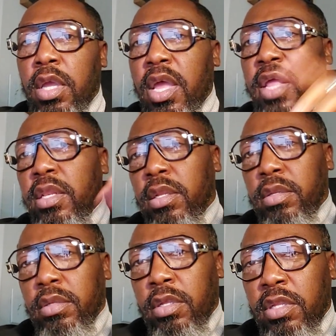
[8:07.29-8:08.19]
And
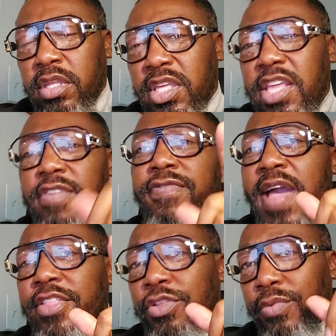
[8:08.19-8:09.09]
another key
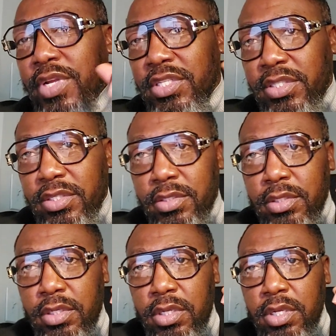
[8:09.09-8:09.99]
factor is
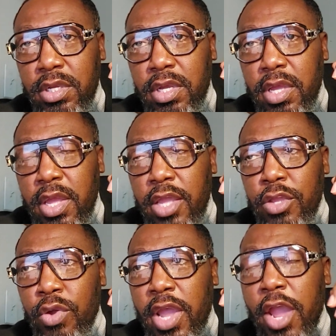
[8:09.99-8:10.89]

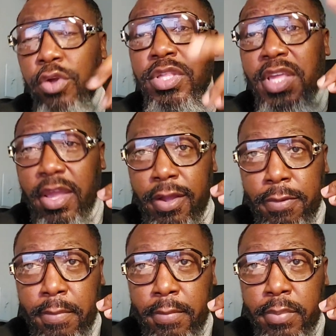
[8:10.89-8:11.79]
your health care
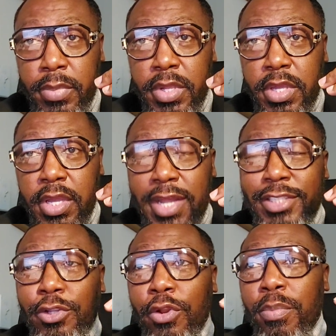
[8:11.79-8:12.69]
is
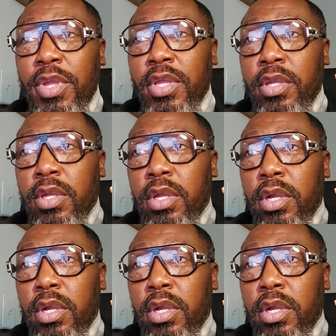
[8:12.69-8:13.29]
gonna eat